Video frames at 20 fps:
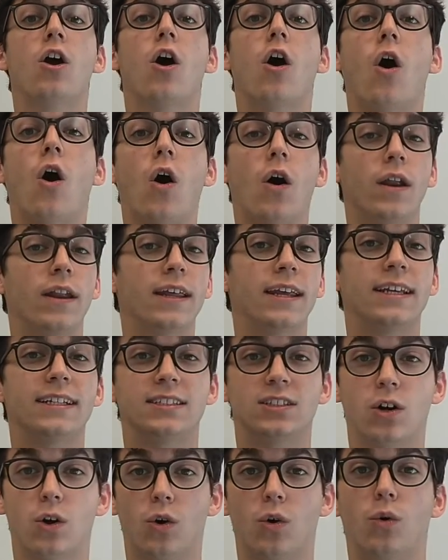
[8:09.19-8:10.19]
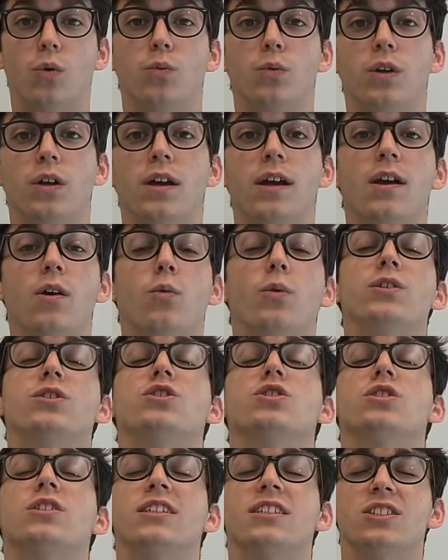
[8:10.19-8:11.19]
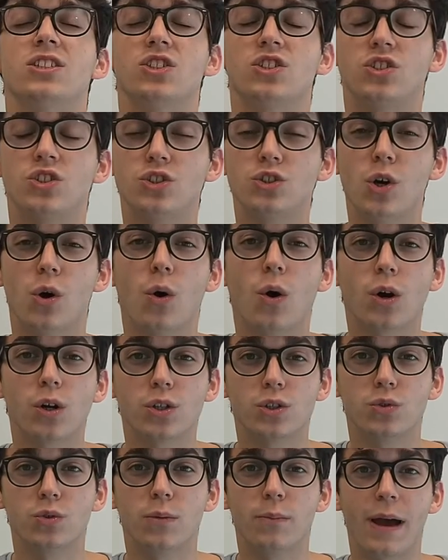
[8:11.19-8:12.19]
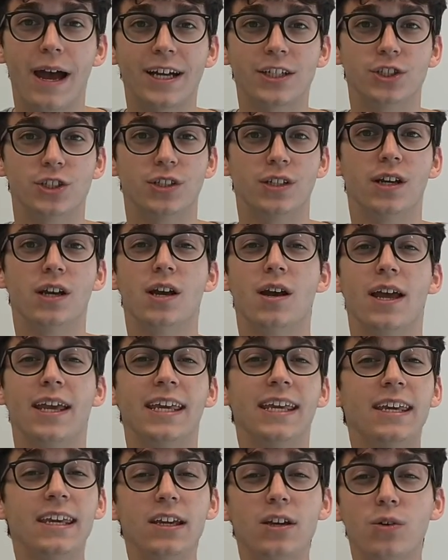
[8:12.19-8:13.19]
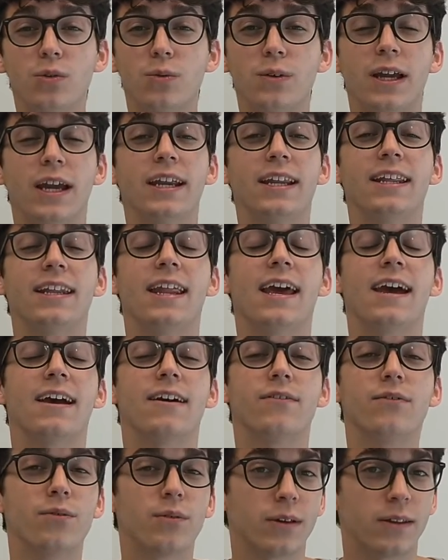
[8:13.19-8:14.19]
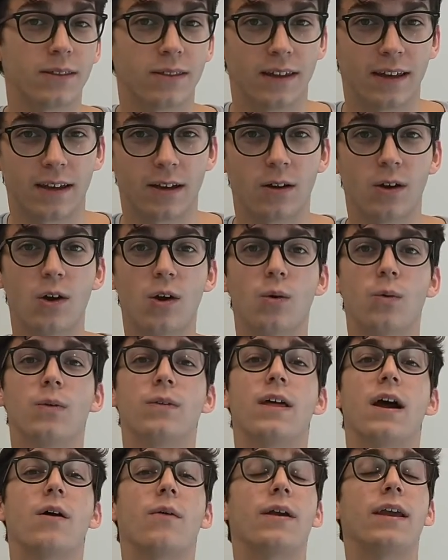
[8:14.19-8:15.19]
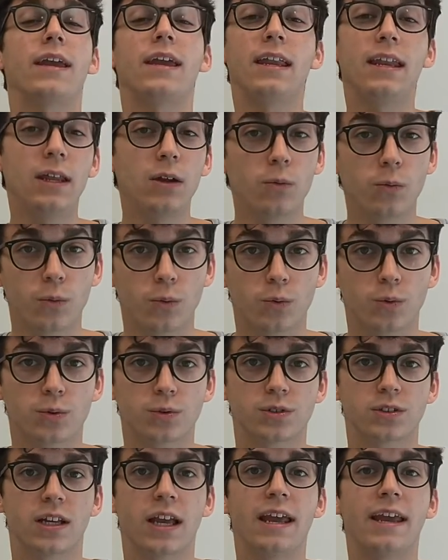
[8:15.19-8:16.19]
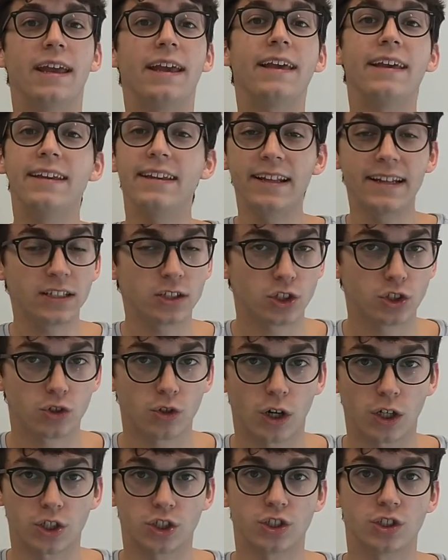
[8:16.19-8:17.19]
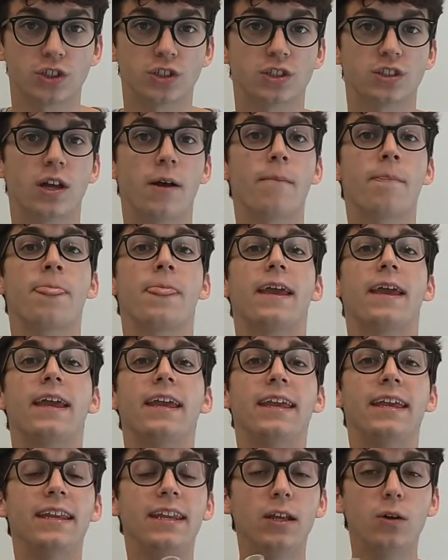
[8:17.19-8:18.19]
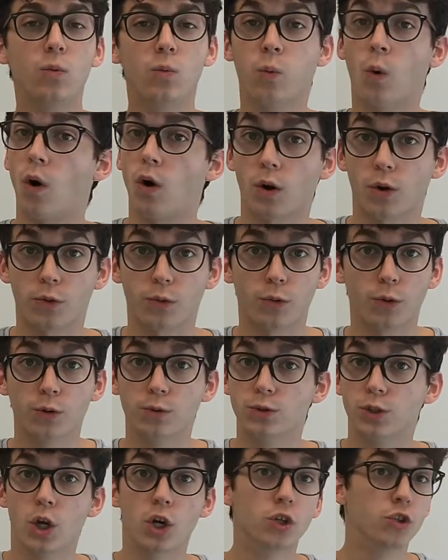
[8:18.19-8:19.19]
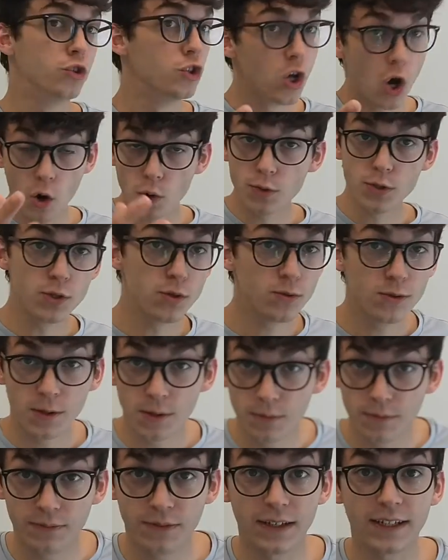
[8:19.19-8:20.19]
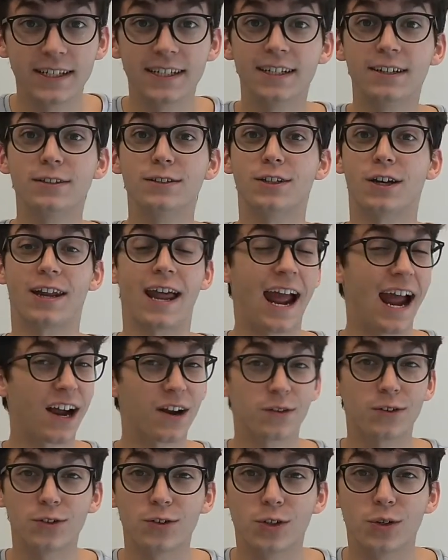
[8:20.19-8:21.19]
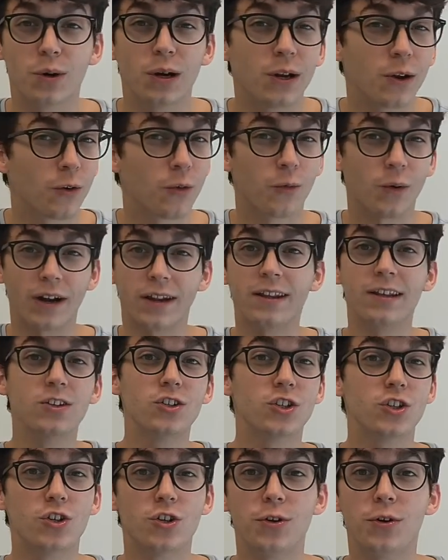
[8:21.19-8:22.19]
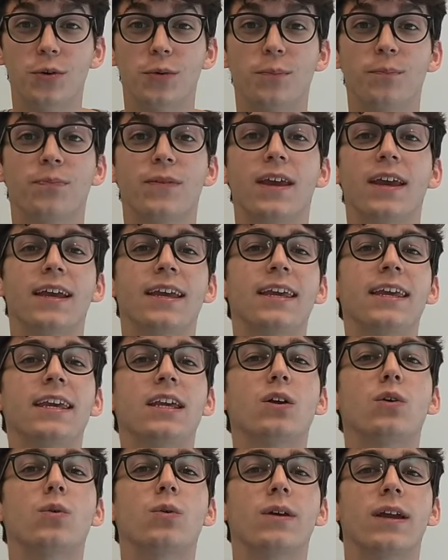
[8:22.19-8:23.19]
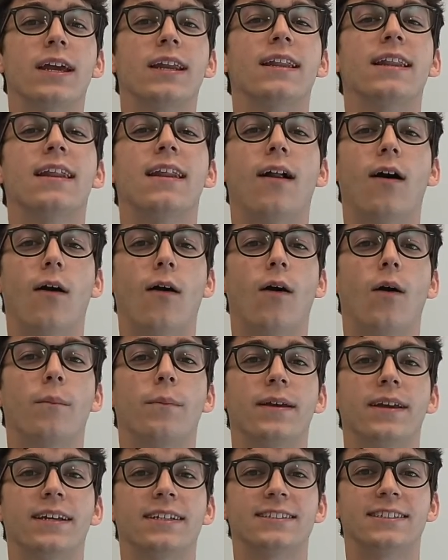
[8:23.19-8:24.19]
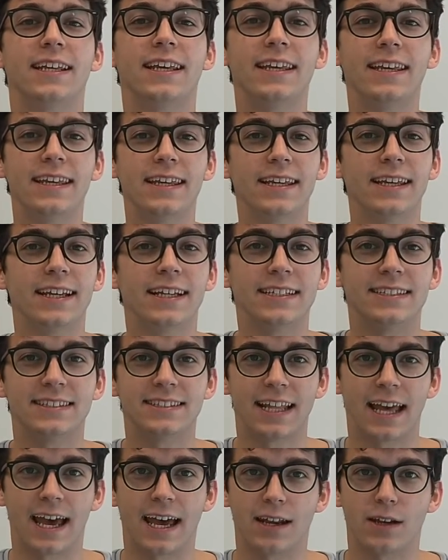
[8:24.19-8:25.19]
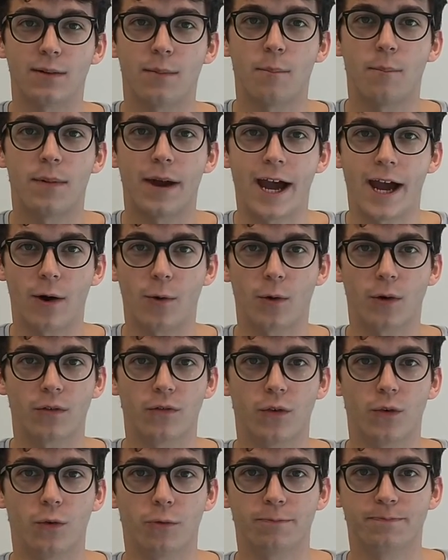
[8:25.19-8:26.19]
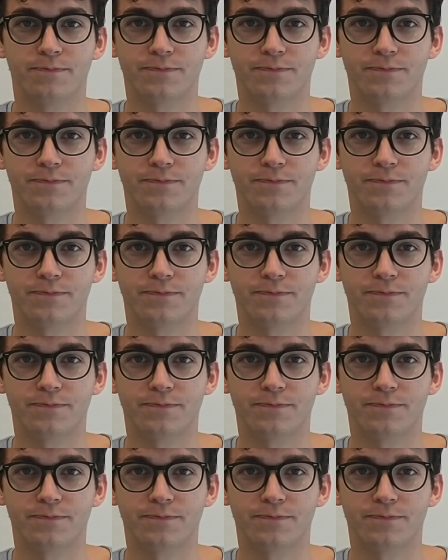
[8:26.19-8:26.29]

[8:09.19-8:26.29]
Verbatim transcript: on his own which is so hard to imagine. He created everything without any rules, any instructions, any walkthroughs, no YouTube videos on how to do it or what he should do. He created it all because he is that powerful.